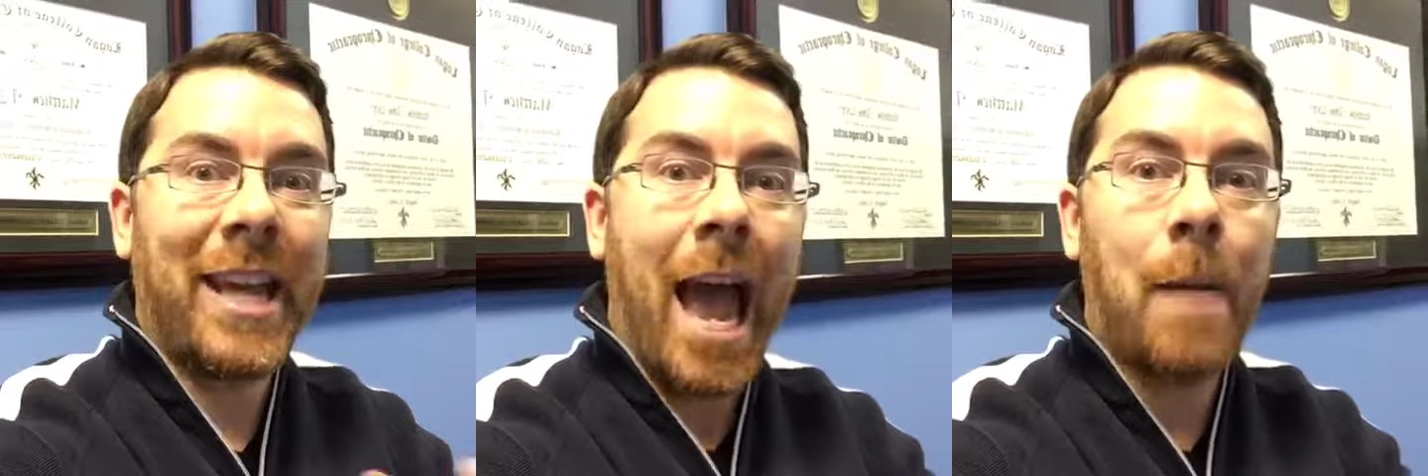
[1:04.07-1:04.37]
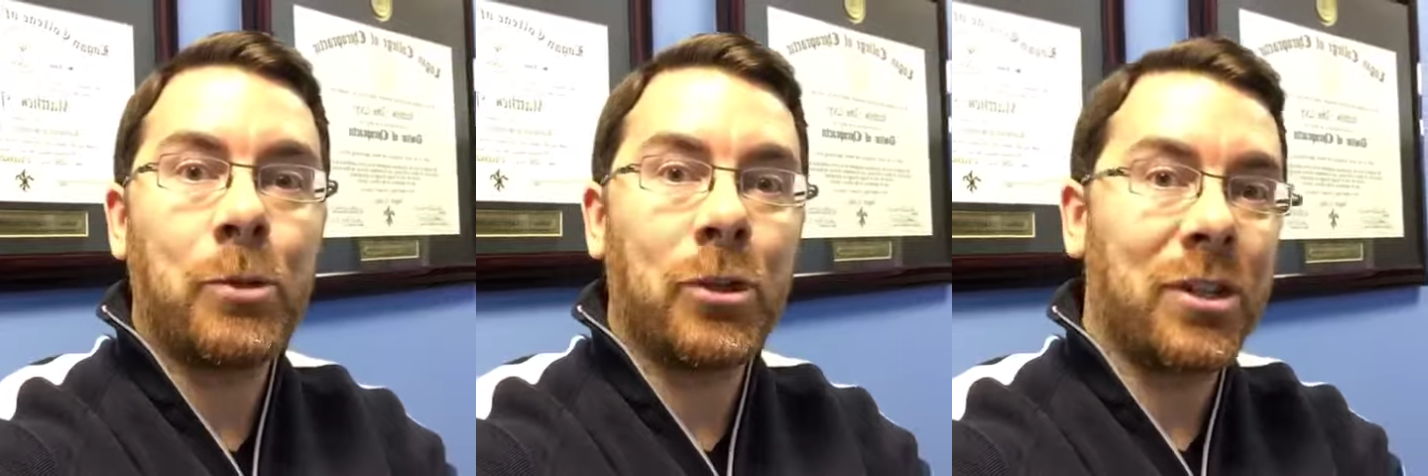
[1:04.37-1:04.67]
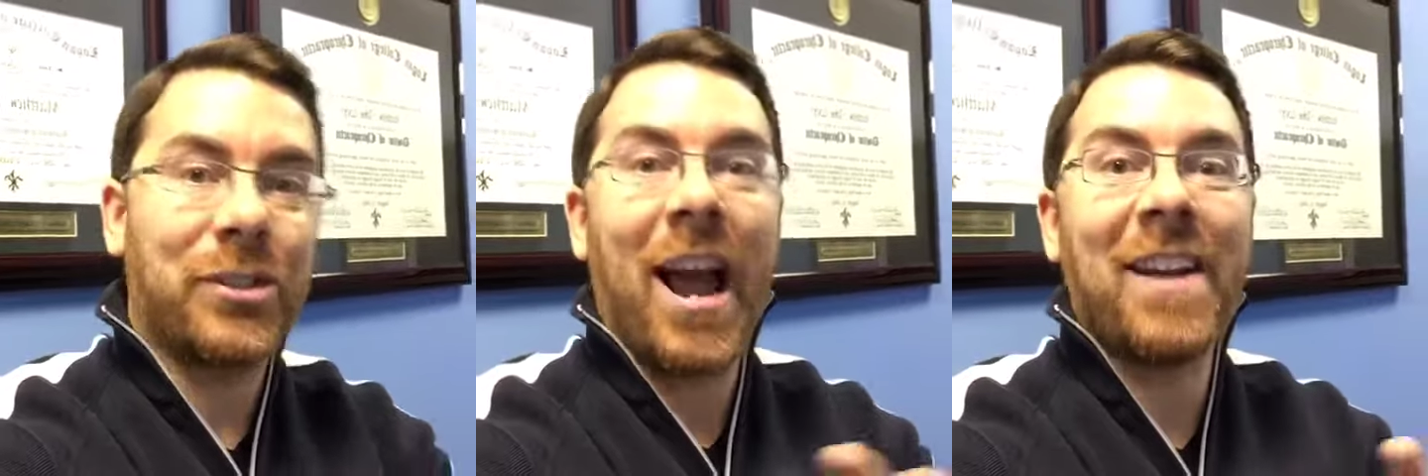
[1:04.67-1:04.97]
captured a
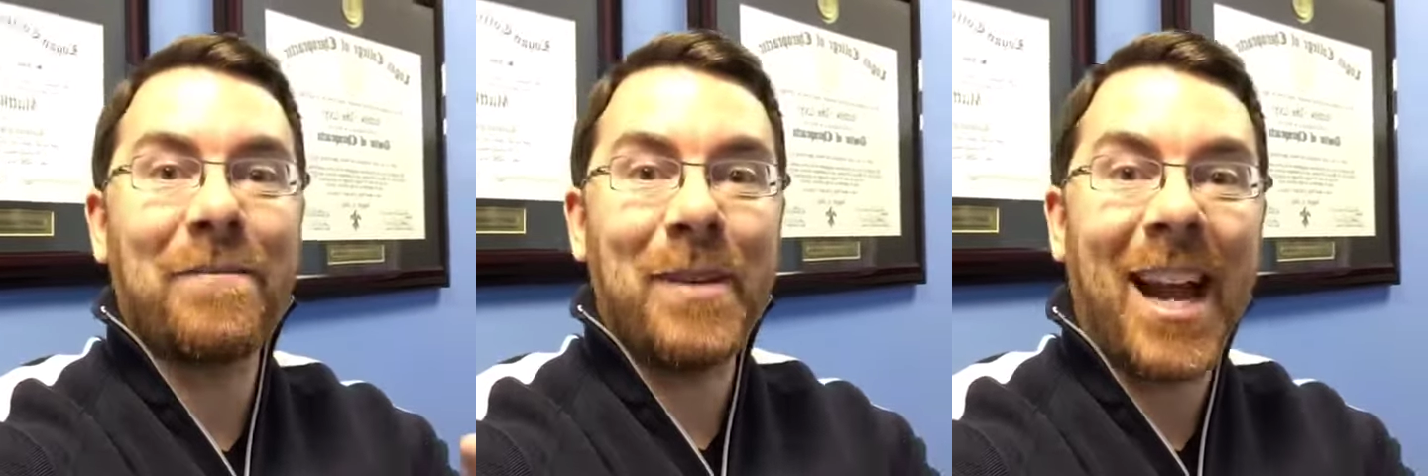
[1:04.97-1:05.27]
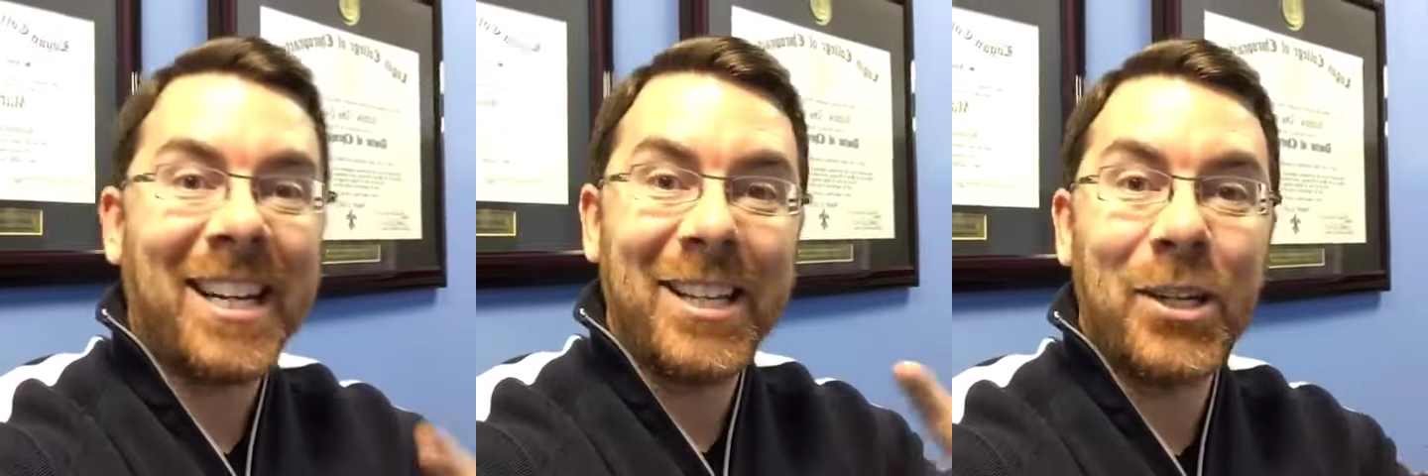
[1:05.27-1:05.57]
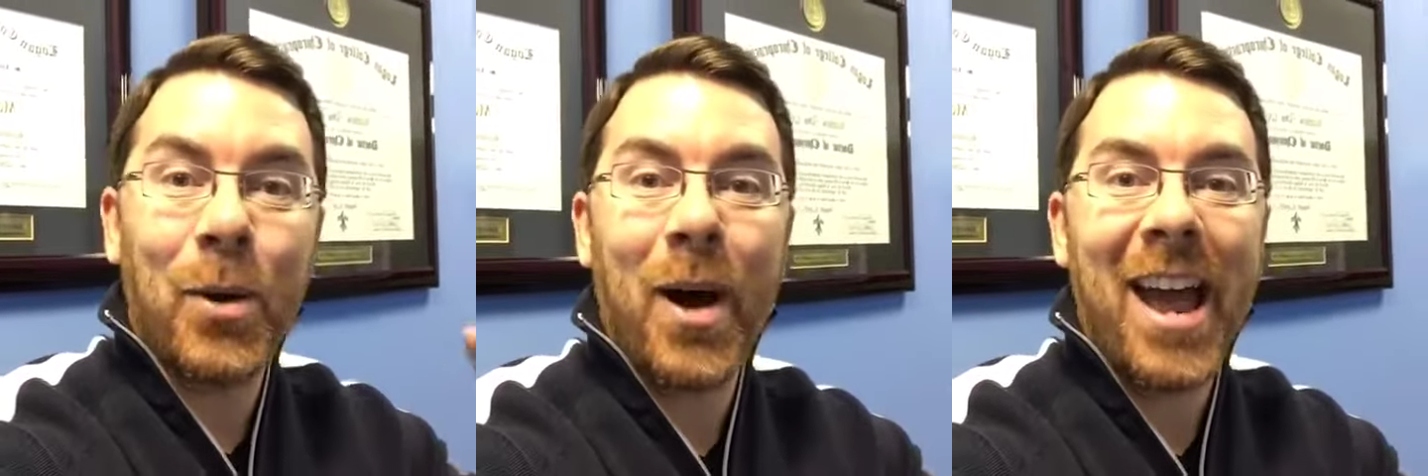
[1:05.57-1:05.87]
side of me I didn't
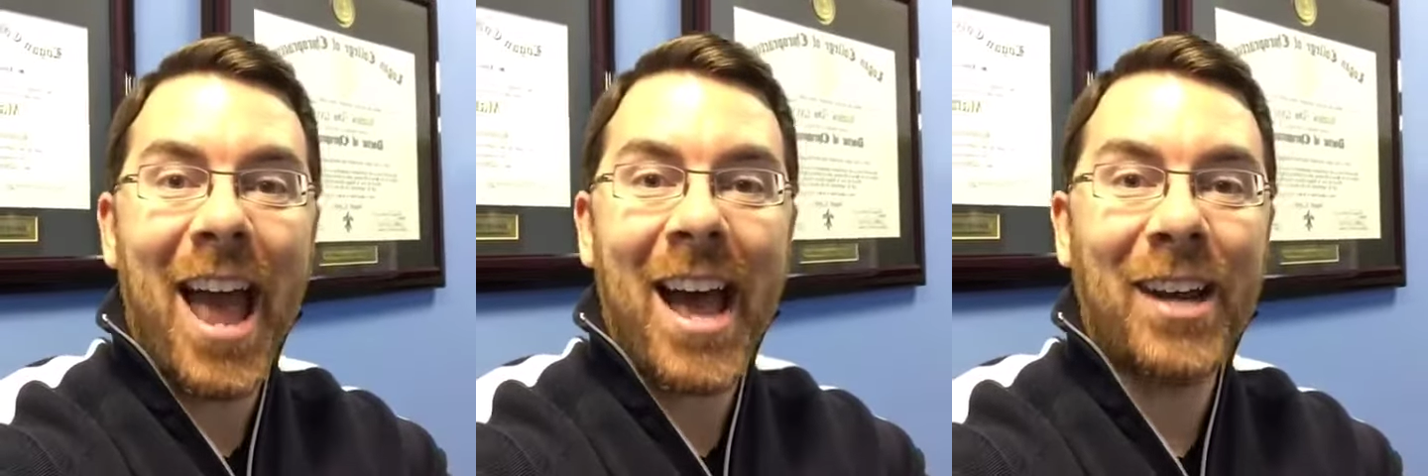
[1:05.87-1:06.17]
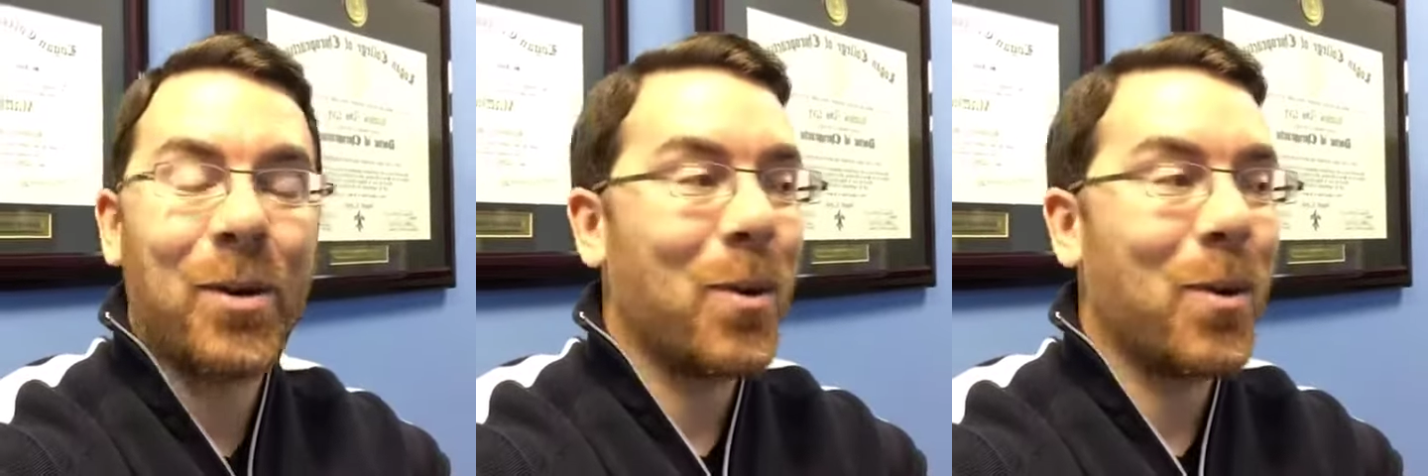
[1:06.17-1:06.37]
know I had,